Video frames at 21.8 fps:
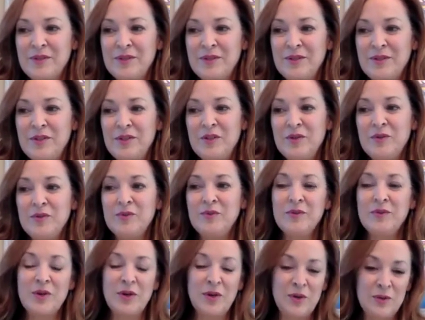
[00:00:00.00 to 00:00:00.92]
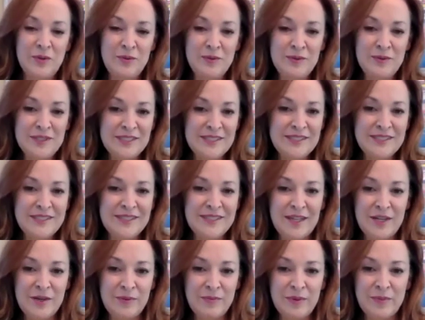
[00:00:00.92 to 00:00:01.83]
new codes
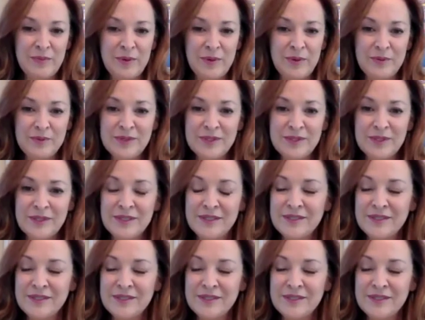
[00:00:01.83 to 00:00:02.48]
that are proposed.